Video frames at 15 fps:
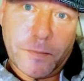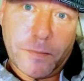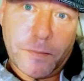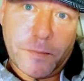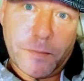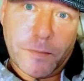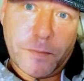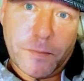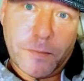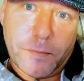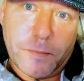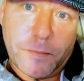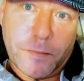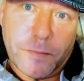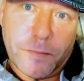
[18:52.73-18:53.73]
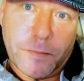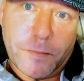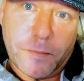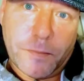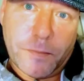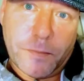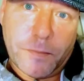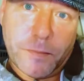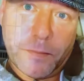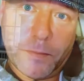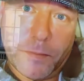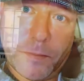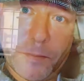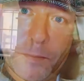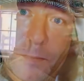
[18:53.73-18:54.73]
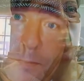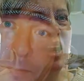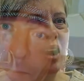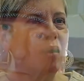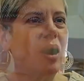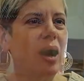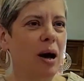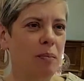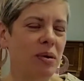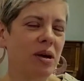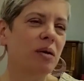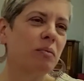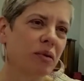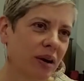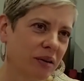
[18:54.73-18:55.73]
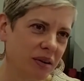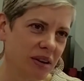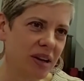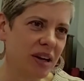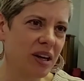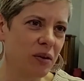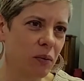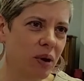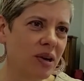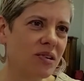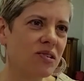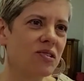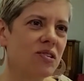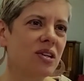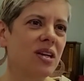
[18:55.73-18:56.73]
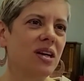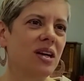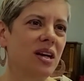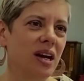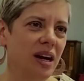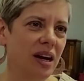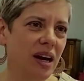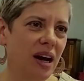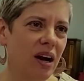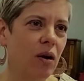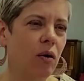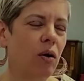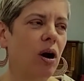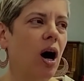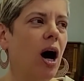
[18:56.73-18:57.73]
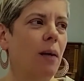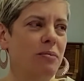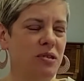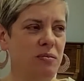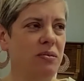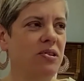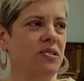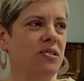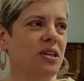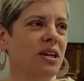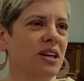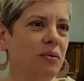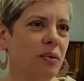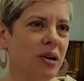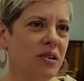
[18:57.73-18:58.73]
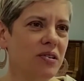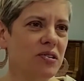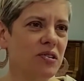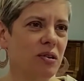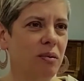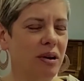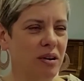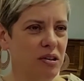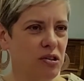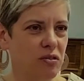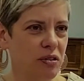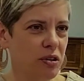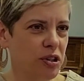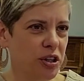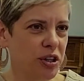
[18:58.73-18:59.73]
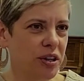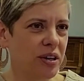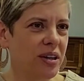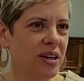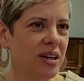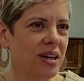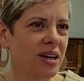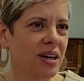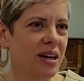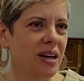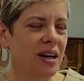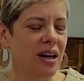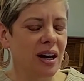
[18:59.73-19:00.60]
and he wanted to call somebody and say how happy and proud that he was and how optimistic he was about his future. Mm-hmm.